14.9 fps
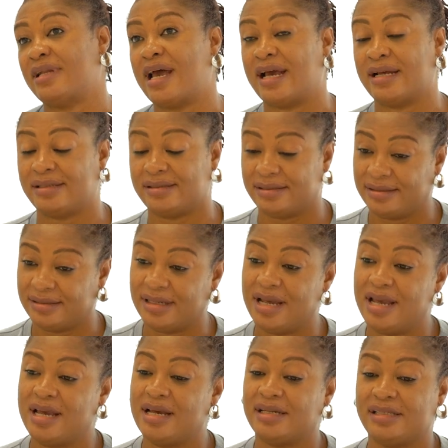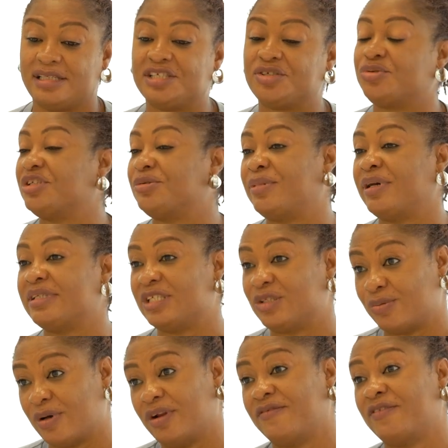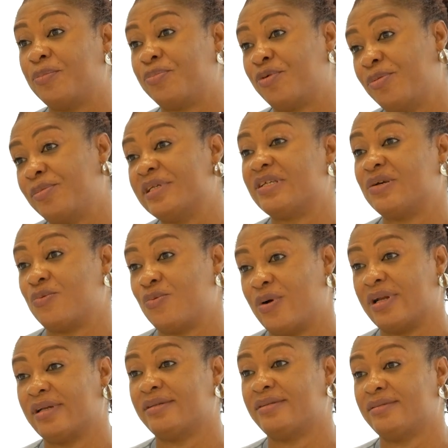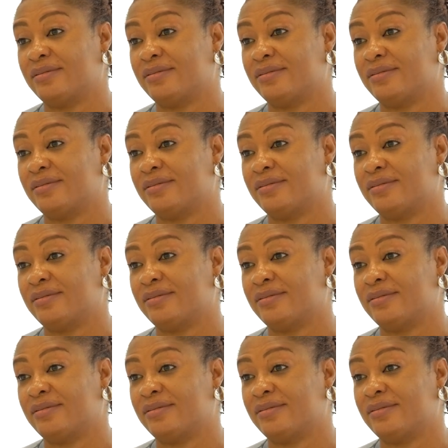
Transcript: And this treatment is one of the promising one